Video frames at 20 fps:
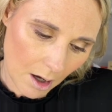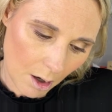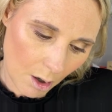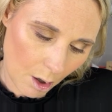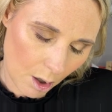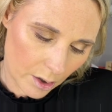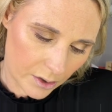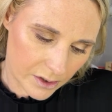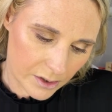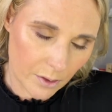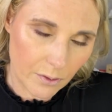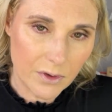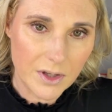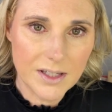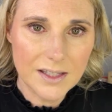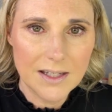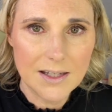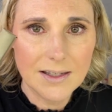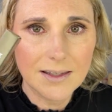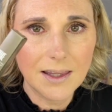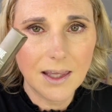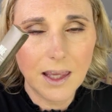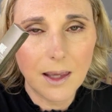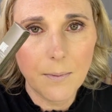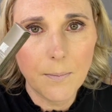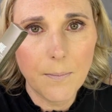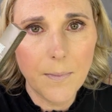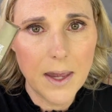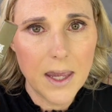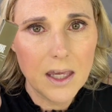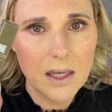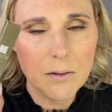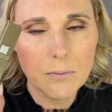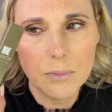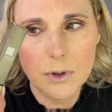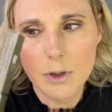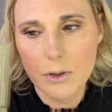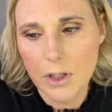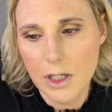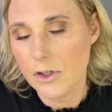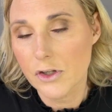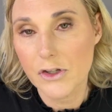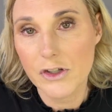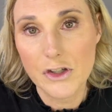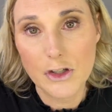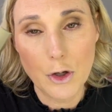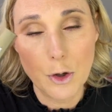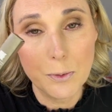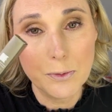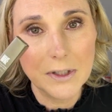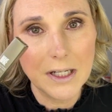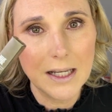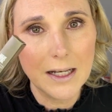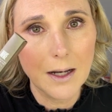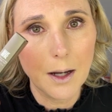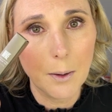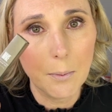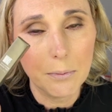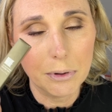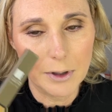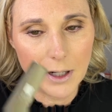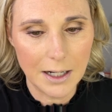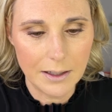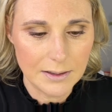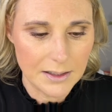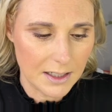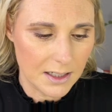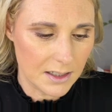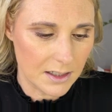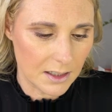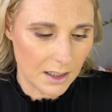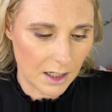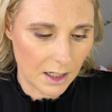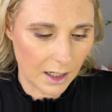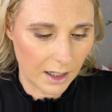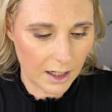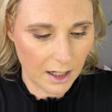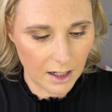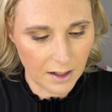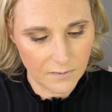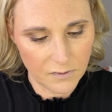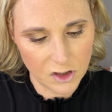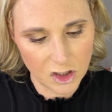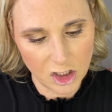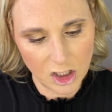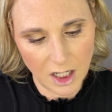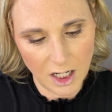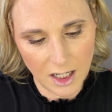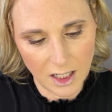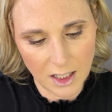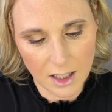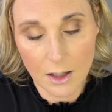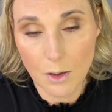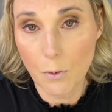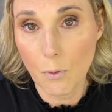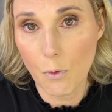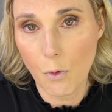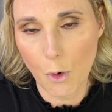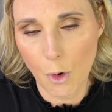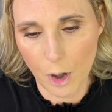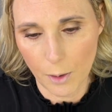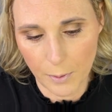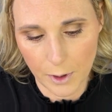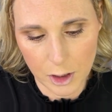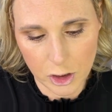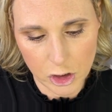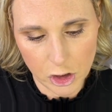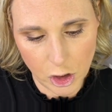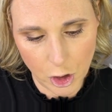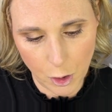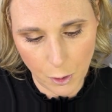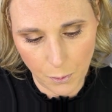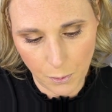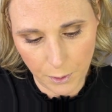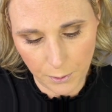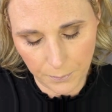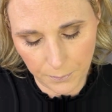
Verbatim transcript: Also, this is the Make Beauty Sculpting Brow Tint, and I have shade Warm Taupe.